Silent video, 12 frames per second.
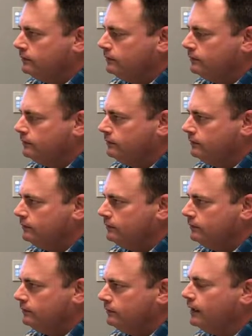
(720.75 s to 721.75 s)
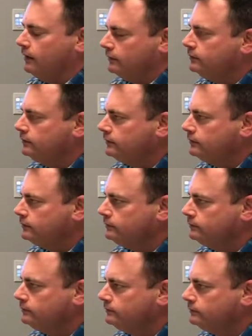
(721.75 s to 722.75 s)

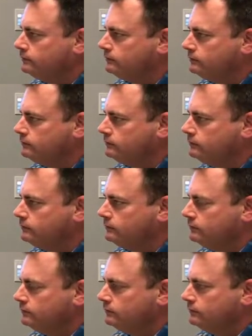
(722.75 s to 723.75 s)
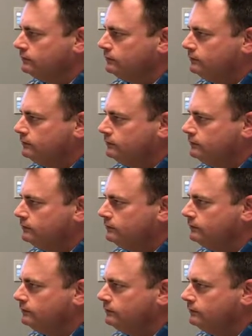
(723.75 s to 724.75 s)

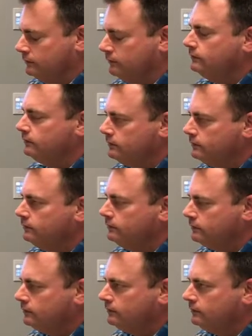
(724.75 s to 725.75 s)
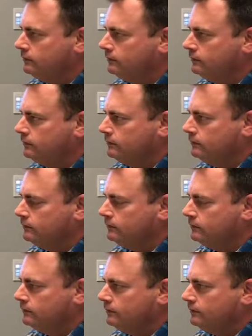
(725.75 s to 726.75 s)

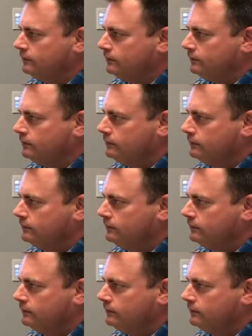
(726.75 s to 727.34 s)
This person isn't speaking.